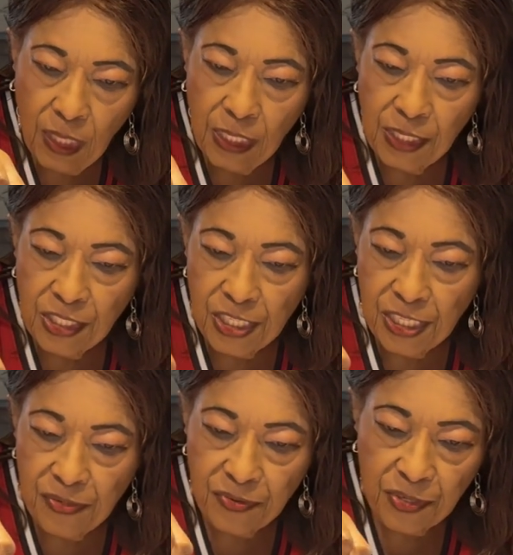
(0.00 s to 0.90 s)
It'll just
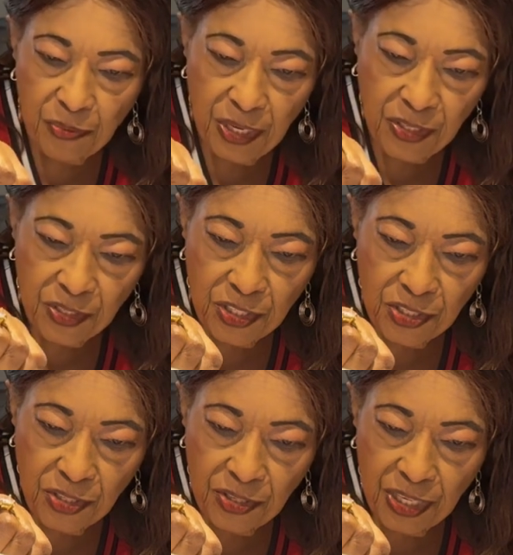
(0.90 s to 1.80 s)
give you some extra
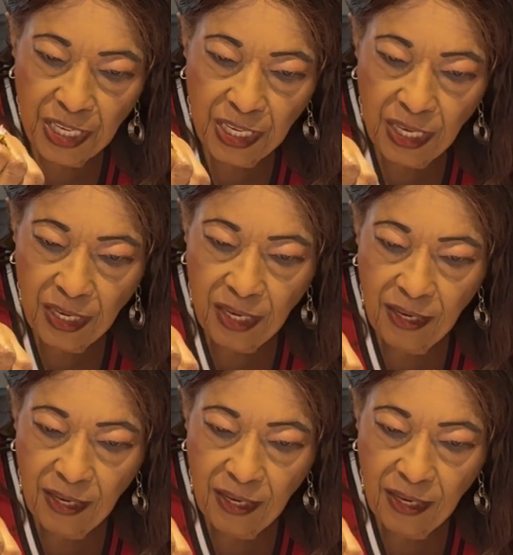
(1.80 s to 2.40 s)
sugar in that cake.